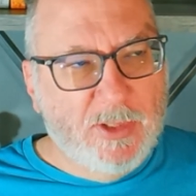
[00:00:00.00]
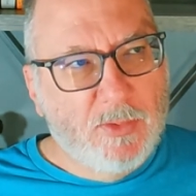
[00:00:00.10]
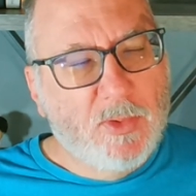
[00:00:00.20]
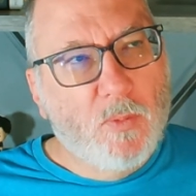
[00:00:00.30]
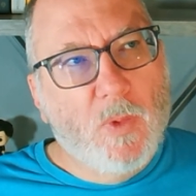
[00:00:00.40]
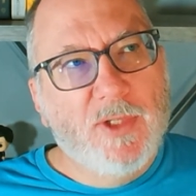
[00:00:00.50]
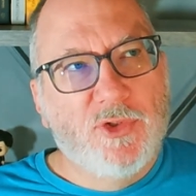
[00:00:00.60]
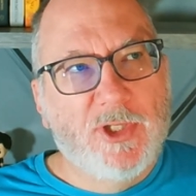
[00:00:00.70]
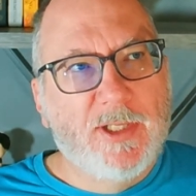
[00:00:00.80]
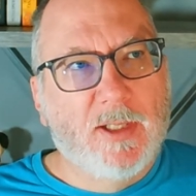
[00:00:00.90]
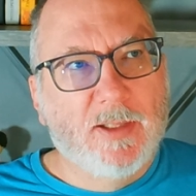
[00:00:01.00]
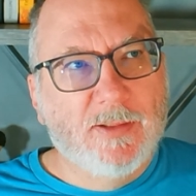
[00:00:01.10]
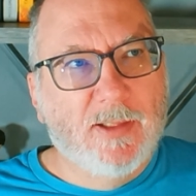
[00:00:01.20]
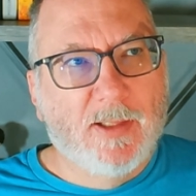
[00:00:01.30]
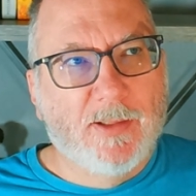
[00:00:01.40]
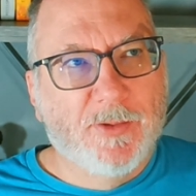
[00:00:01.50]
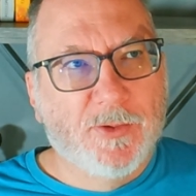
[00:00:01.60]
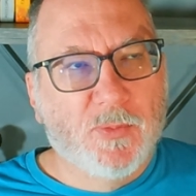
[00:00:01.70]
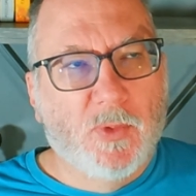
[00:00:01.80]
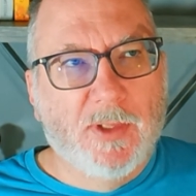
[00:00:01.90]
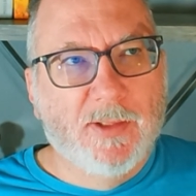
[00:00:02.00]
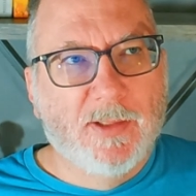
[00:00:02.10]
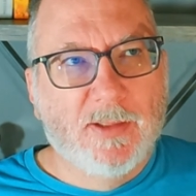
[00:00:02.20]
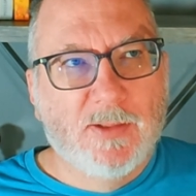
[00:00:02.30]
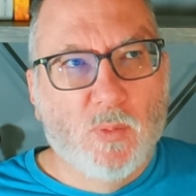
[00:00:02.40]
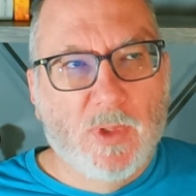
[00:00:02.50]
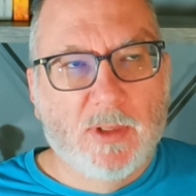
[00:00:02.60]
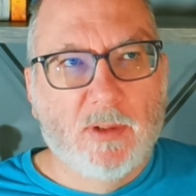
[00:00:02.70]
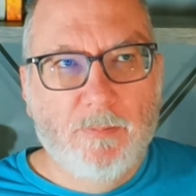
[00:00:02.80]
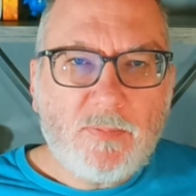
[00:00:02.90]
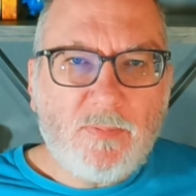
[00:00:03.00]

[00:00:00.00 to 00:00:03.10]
I don't know what she does. There's one that's working